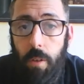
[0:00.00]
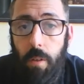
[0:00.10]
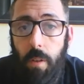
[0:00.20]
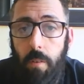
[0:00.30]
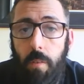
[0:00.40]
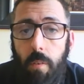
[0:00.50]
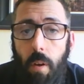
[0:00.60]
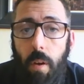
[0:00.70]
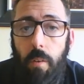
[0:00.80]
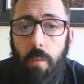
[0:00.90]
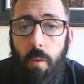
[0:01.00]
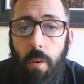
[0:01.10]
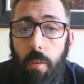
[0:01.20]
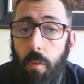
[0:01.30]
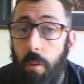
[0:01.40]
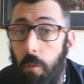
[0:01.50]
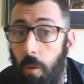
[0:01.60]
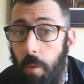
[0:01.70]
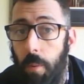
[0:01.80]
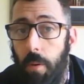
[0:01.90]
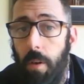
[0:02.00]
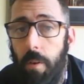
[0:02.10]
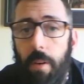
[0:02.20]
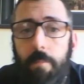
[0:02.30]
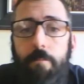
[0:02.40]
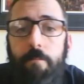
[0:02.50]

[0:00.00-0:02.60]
to this series, let's talk about covenant.